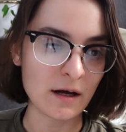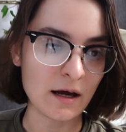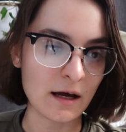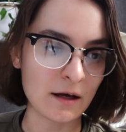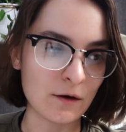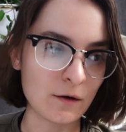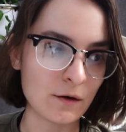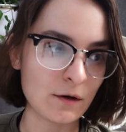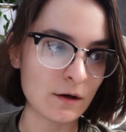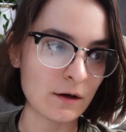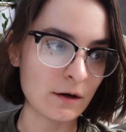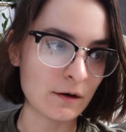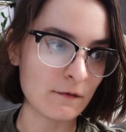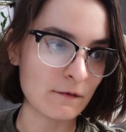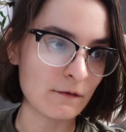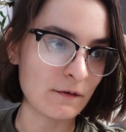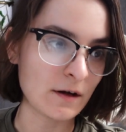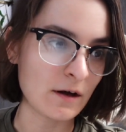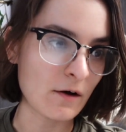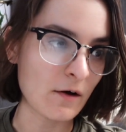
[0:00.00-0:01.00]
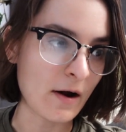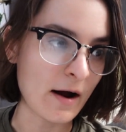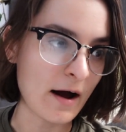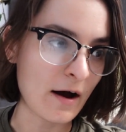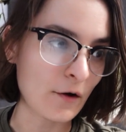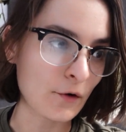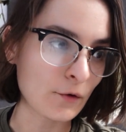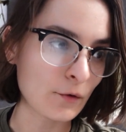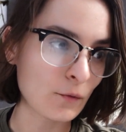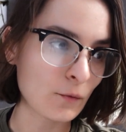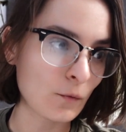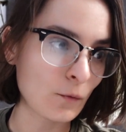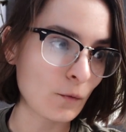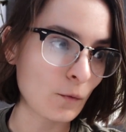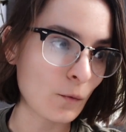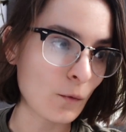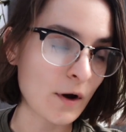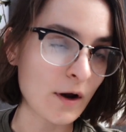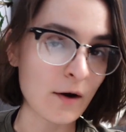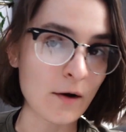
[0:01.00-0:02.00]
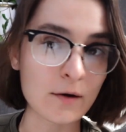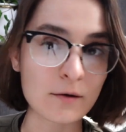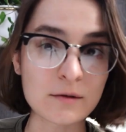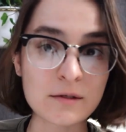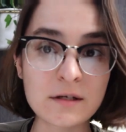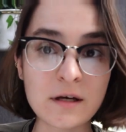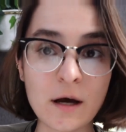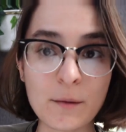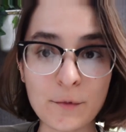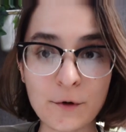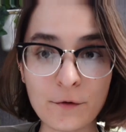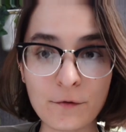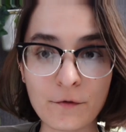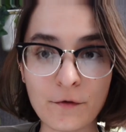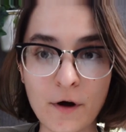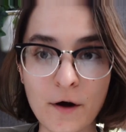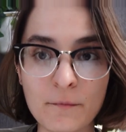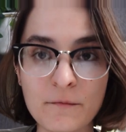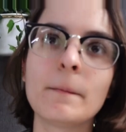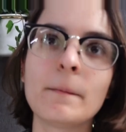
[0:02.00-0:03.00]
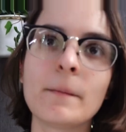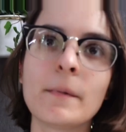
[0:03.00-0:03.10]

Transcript: I couldn't figure out where it was coming from,